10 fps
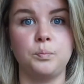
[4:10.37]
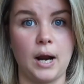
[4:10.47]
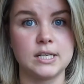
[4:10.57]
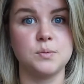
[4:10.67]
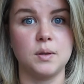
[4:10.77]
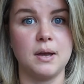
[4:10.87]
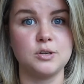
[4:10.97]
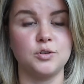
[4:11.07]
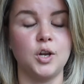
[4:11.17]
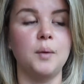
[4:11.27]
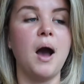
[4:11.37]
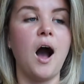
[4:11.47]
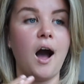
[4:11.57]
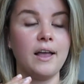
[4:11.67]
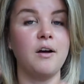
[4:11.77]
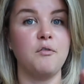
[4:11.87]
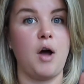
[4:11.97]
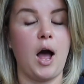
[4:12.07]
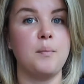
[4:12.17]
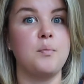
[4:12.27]
Practice with a metronome.
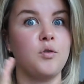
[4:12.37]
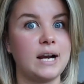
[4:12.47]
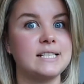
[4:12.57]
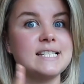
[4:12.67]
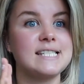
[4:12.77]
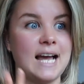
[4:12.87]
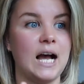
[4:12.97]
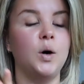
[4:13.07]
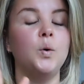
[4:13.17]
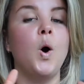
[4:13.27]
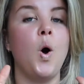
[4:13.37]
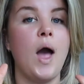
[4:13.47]
I practice now.